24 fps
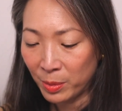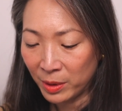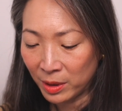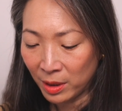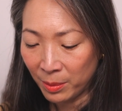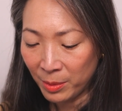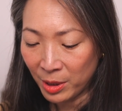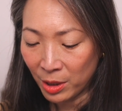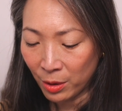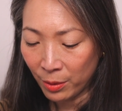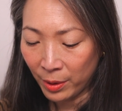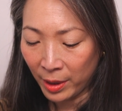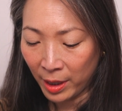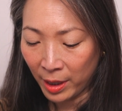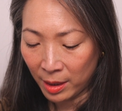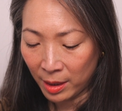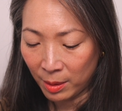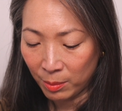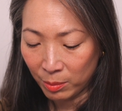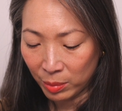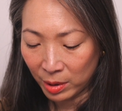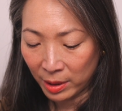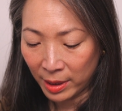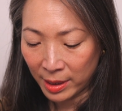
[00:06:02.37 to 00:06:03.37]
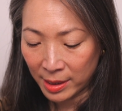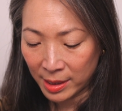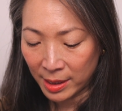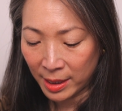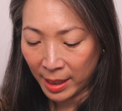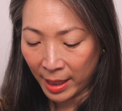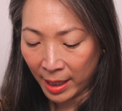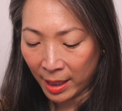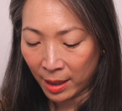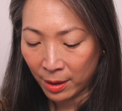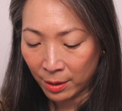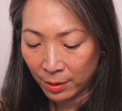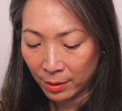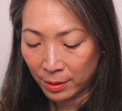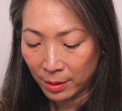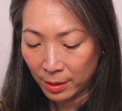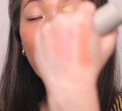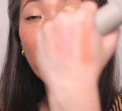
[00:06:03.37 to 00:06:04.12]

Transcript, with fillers: but let me go and blend it out.